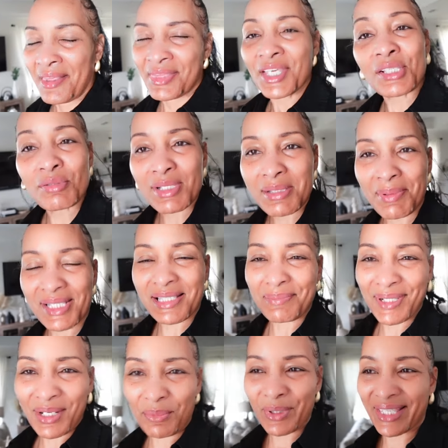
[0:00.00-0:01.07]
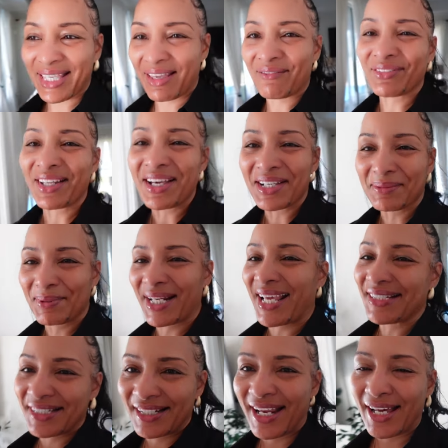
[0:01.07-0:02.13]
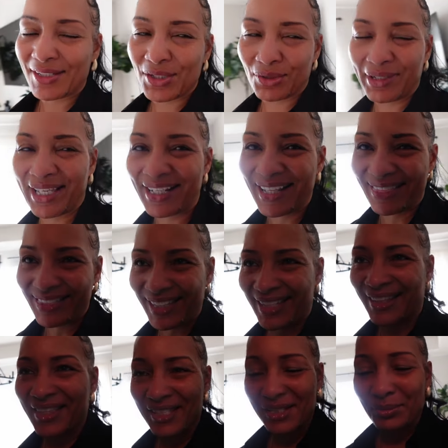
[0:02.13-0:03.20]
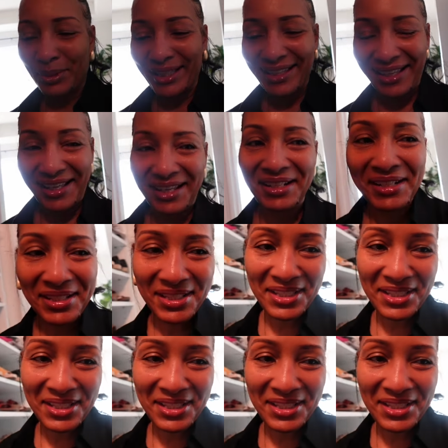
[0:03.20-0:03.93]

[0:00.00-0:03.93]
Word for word: This was supposed to have been a weekend vlog, but I did not do anything this weekend.